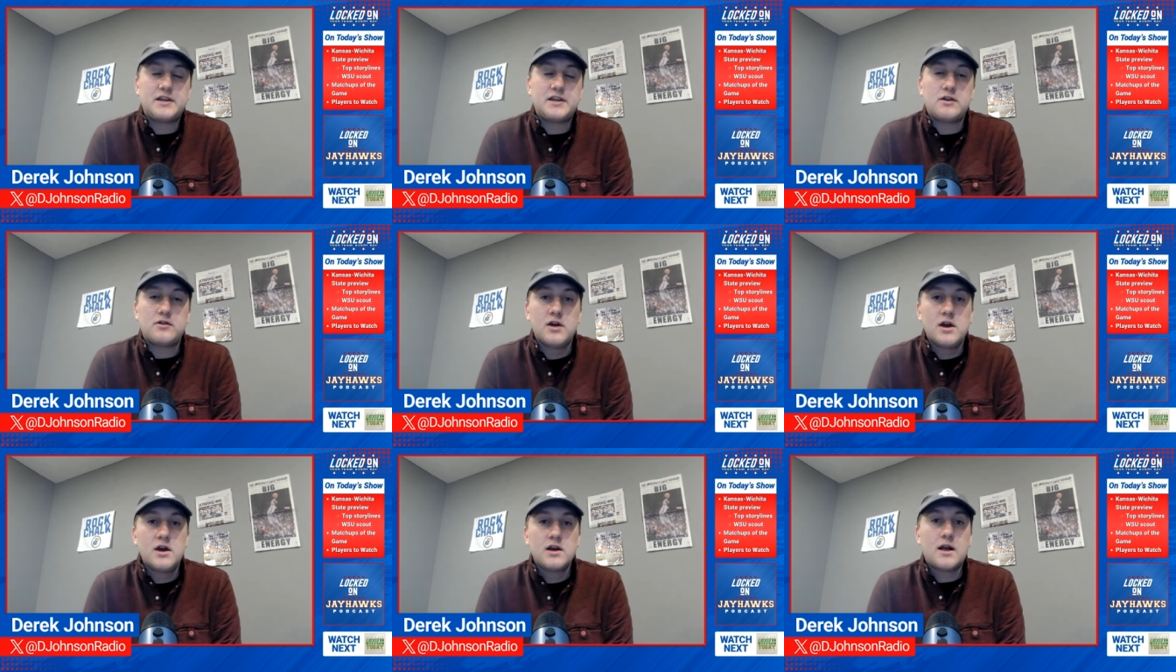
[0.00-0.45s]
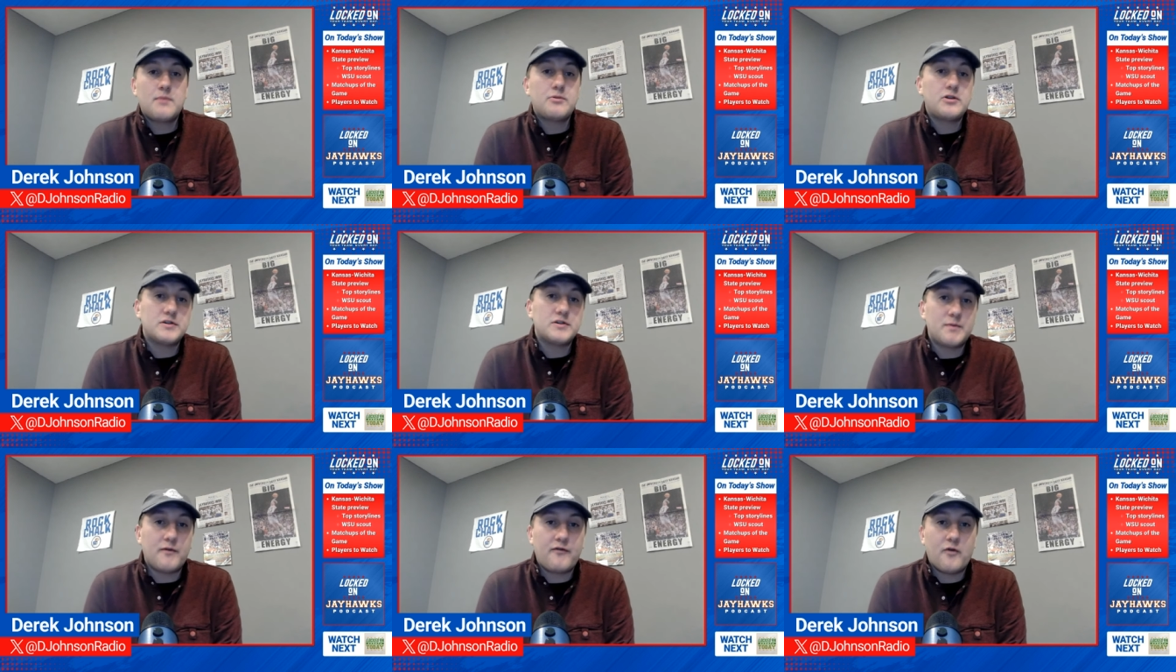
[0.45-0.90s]
A couple
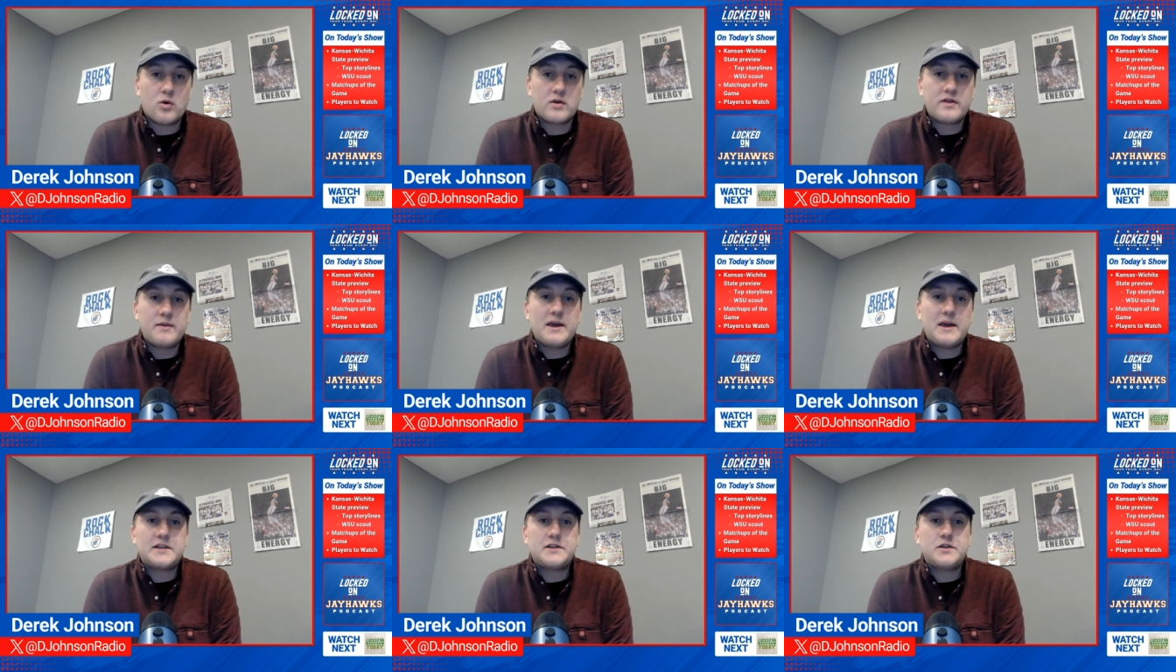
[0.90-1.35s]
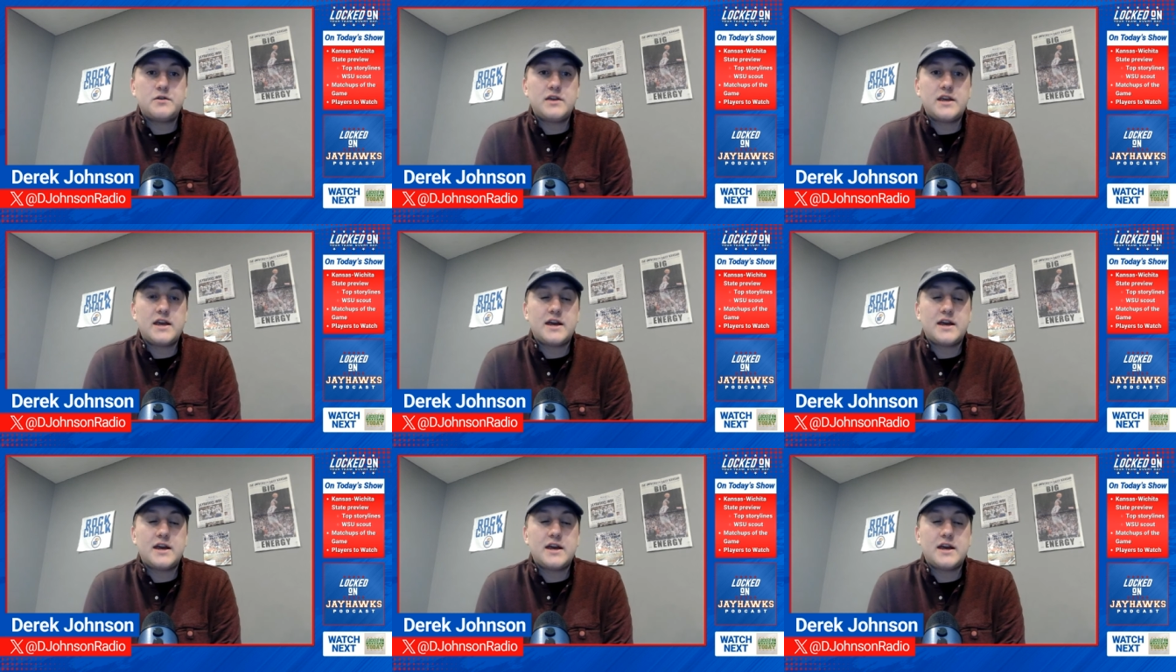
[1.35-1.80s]
years before, they make it to
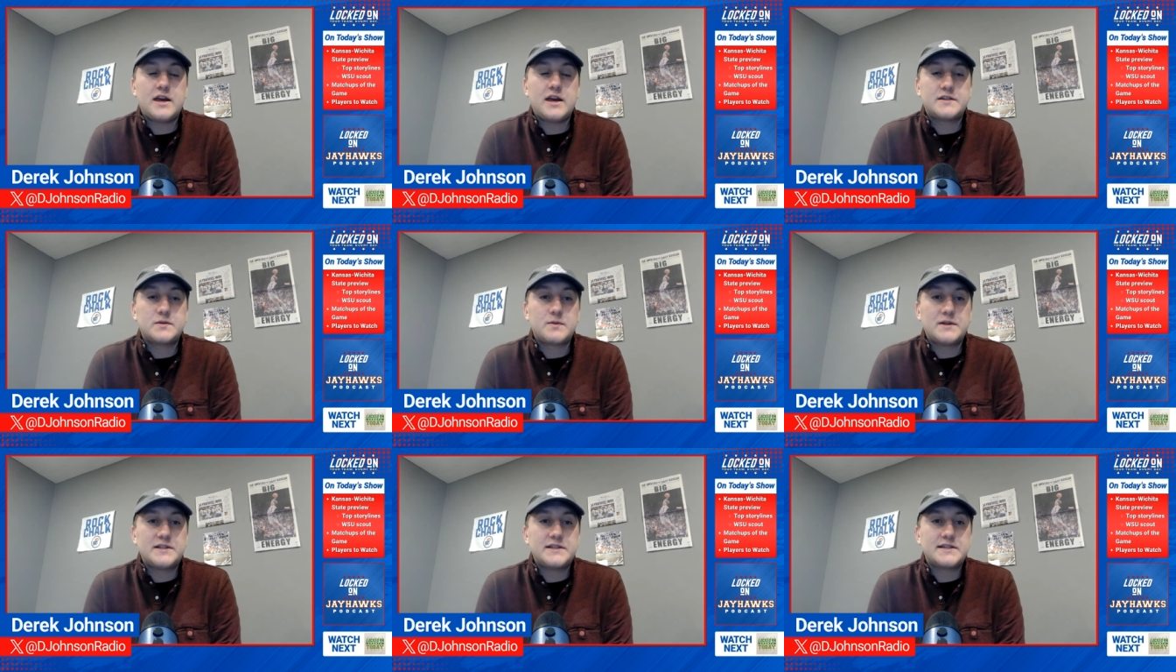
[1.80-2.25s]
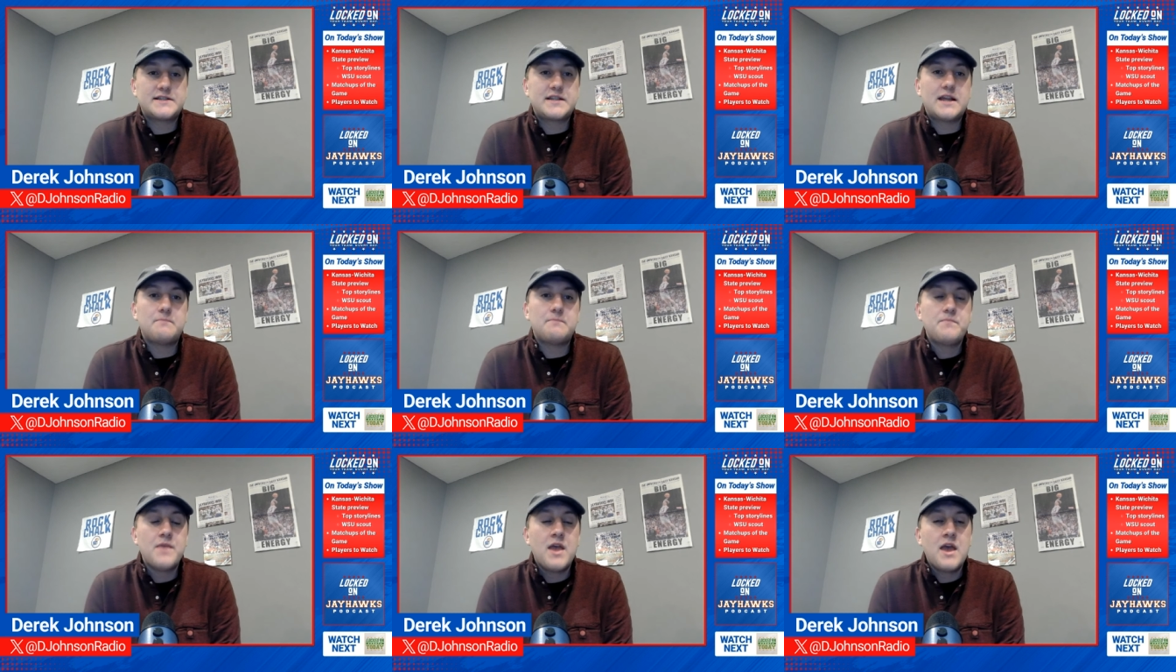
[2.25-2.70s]
the uh, Sweet
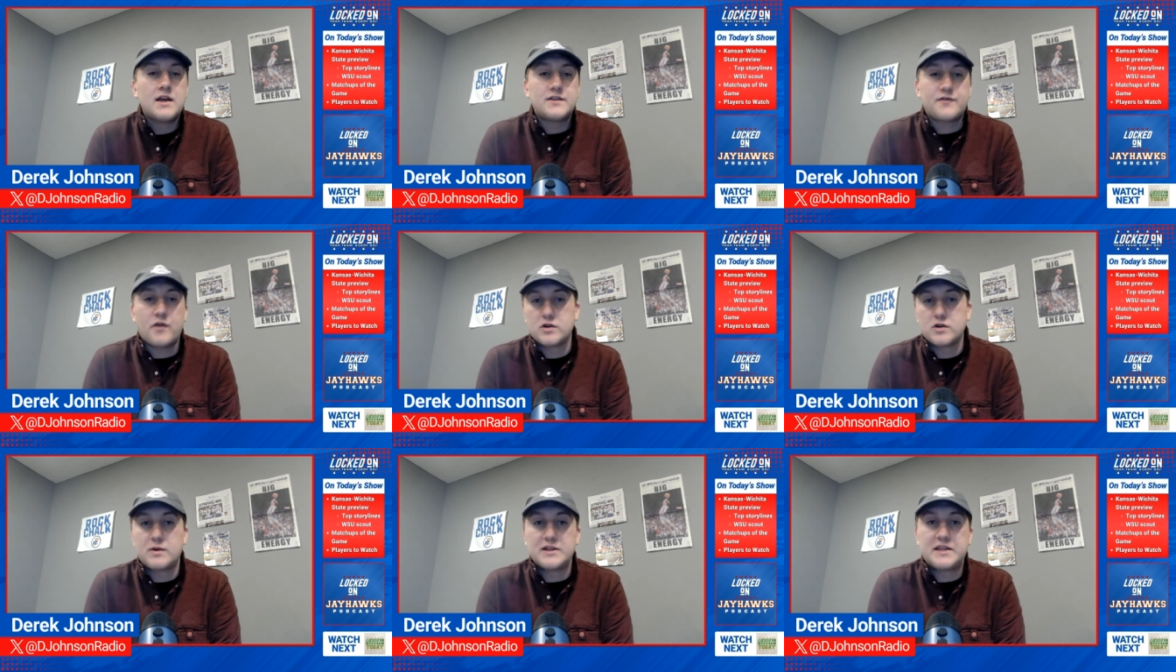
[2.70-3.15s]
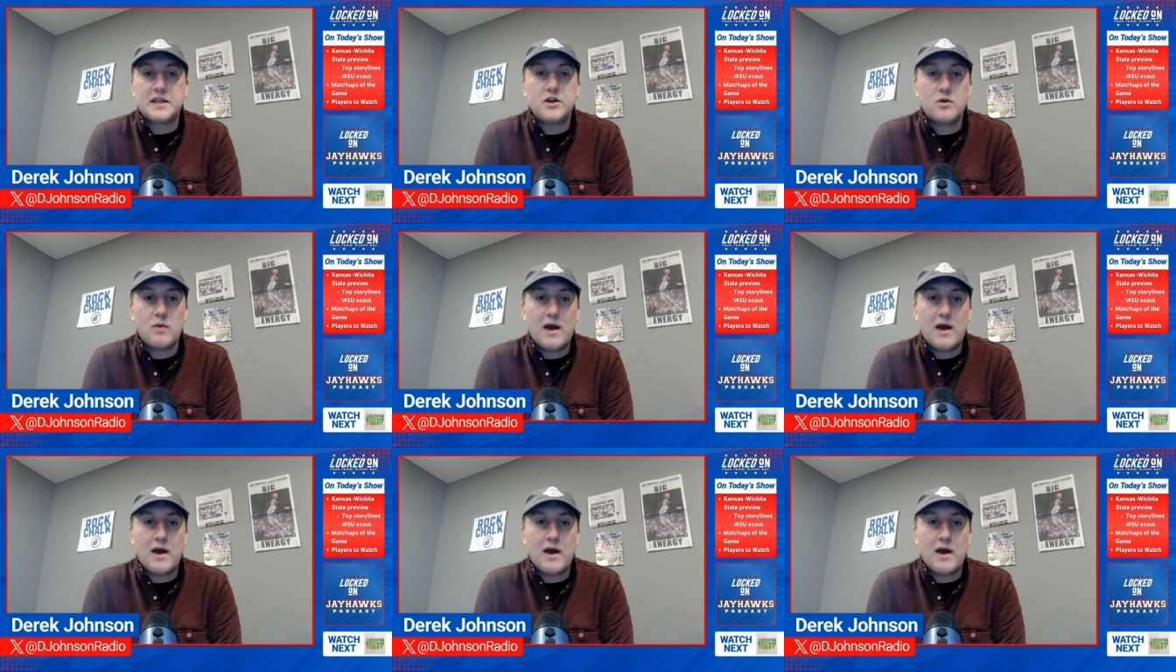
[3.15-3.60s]
16. As far as what
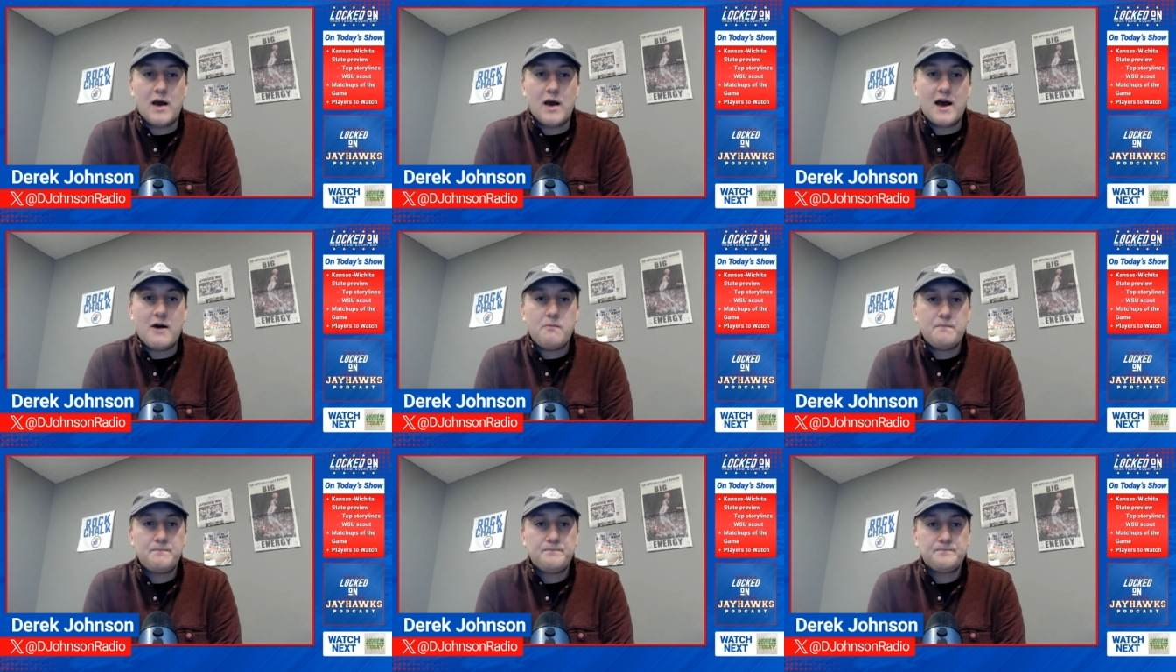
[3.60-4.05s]
they do well,